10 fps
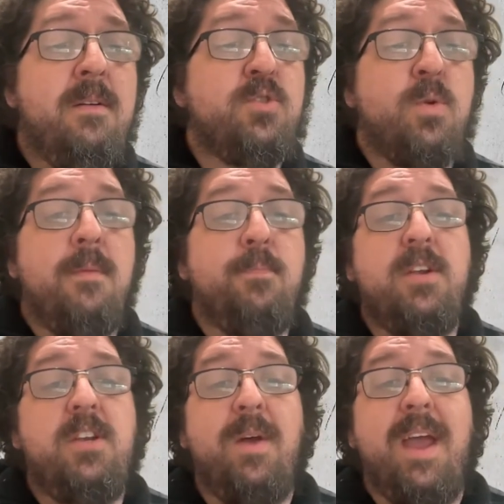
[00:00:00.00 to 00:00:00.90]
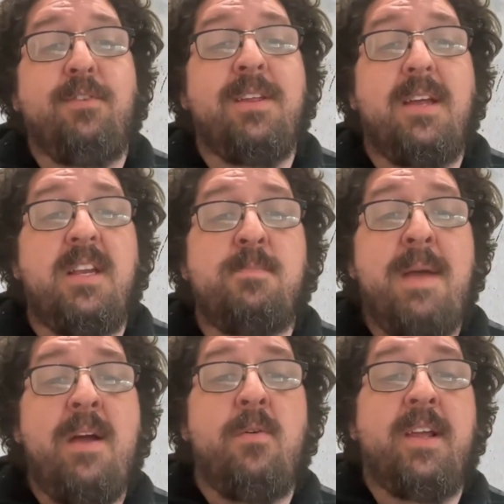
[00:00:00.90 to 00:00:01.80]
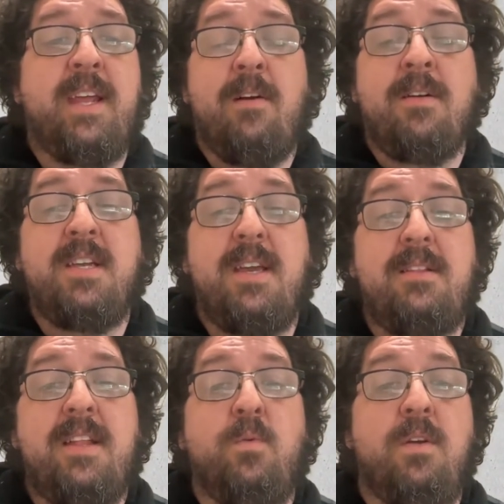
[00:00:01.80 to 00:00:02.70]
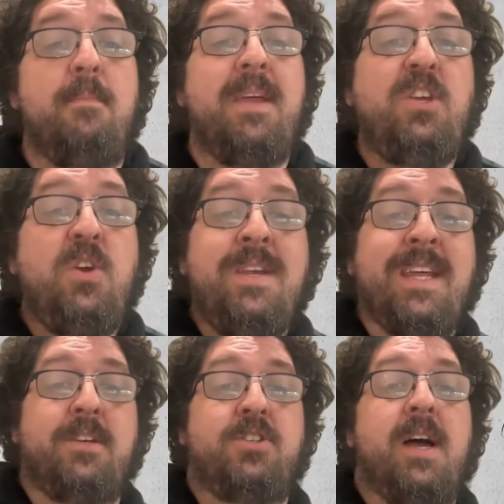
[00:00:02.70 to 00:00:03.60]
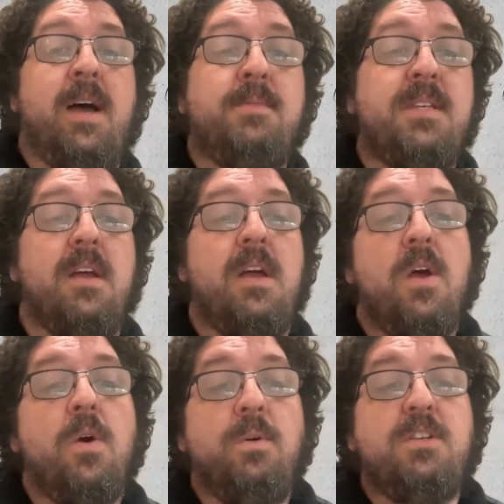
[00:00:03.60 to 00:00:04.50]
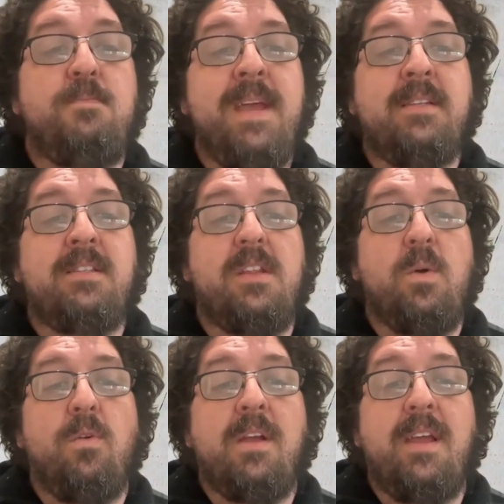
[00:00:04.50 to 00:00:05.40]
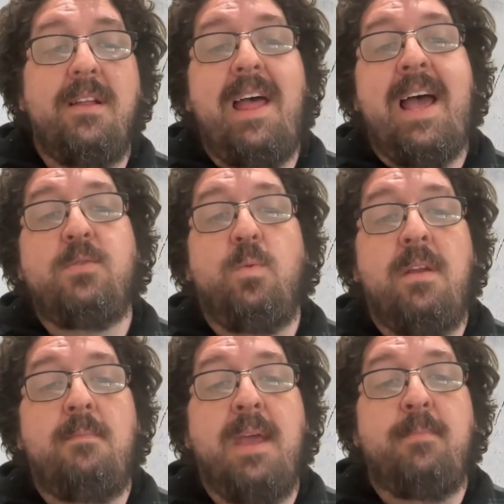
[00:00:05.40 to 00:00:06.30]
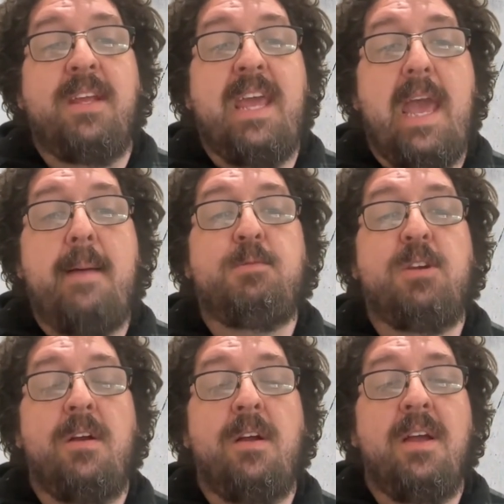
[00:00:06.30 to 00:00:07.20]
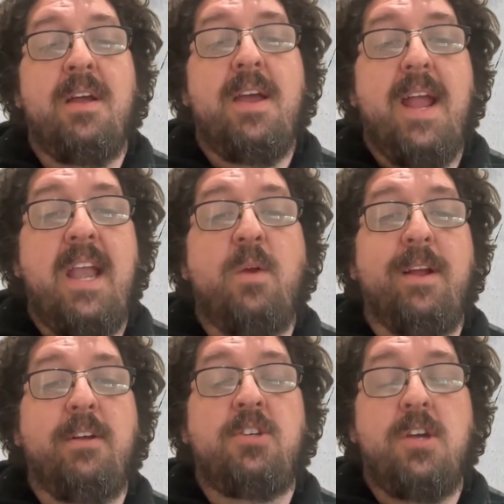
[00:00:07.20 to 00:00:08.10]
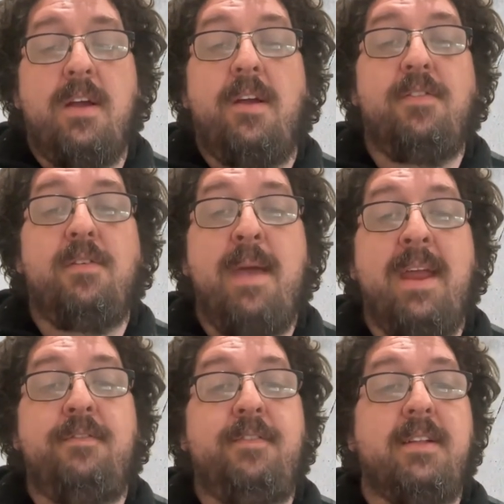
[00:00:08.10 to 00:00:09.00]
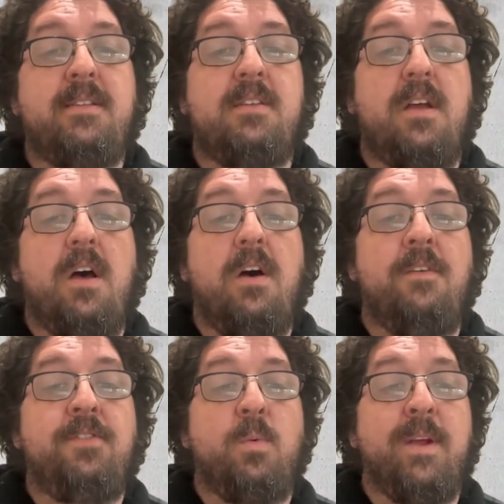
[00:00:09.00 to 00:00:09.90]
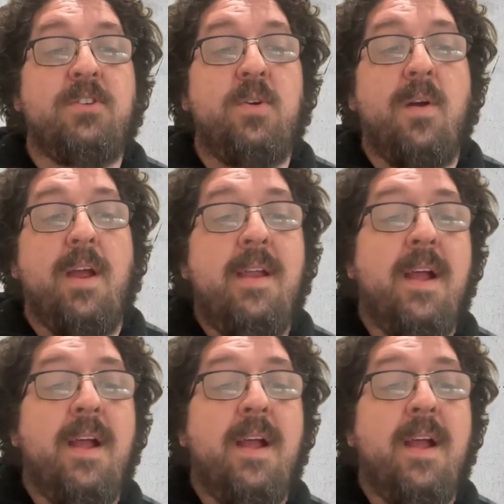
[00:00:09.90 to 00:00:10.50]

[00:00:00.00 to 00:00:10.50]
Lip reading: Trump would do everything in his power to guarantee that they wouldn't be union jobs, which means that the working class wouldn't be able to capture any real chunk of the benefits of the reshoring.